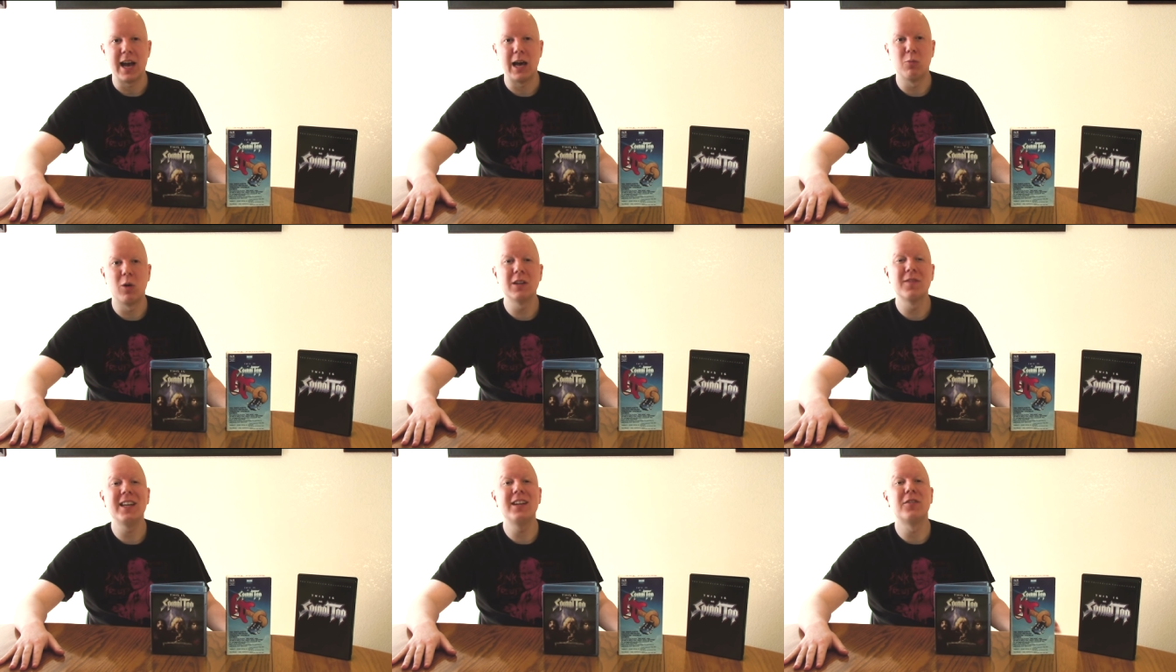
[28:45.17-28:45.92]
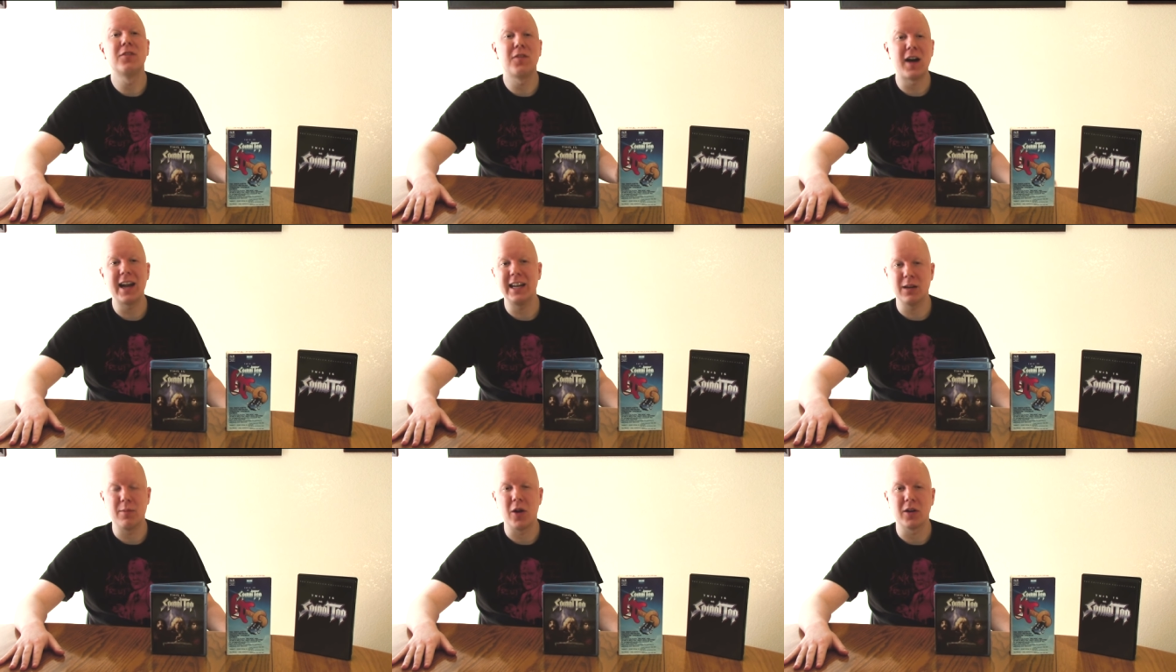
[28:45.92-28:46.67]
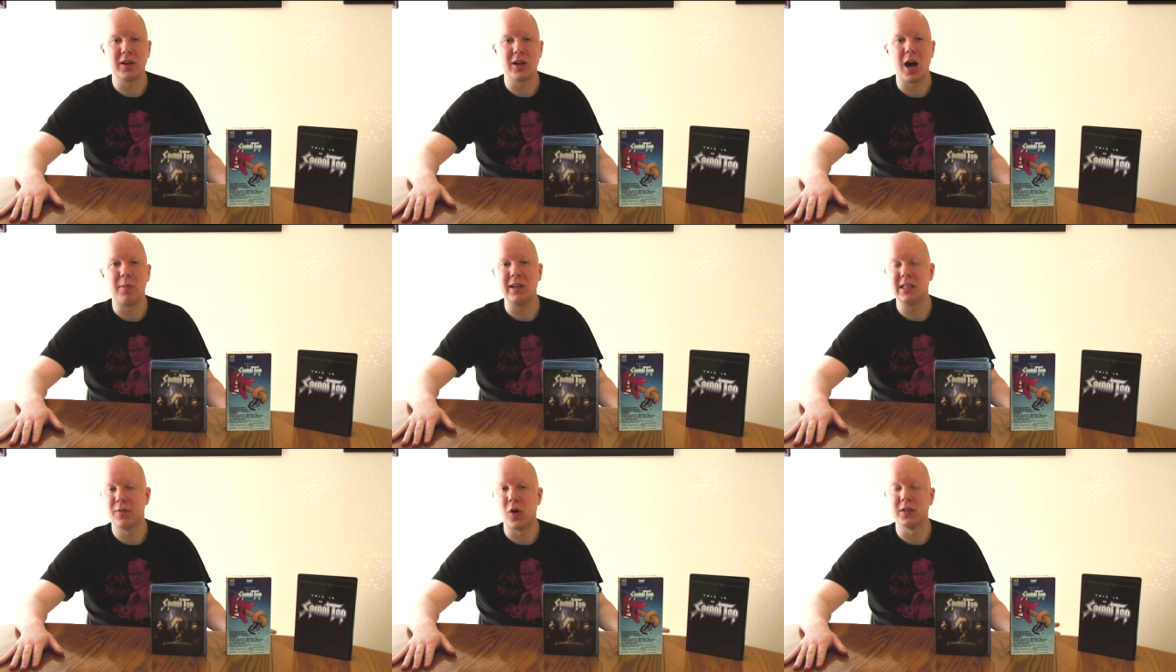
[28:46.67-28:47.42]
and one of the defining American
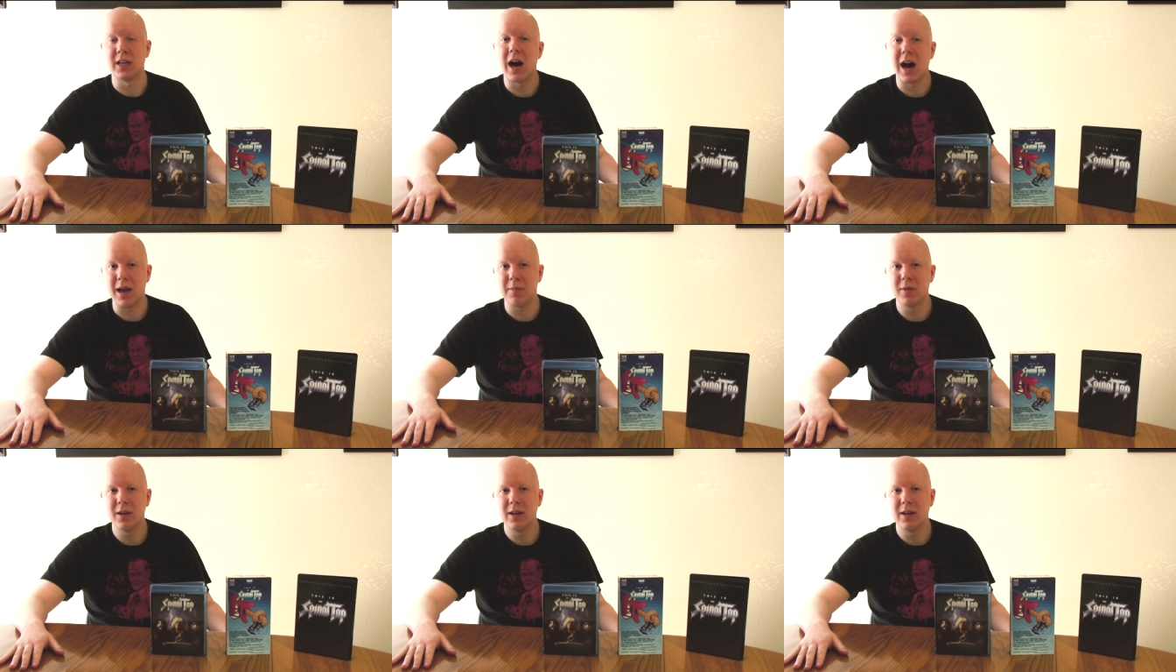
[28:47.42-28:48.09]
comedies of all time.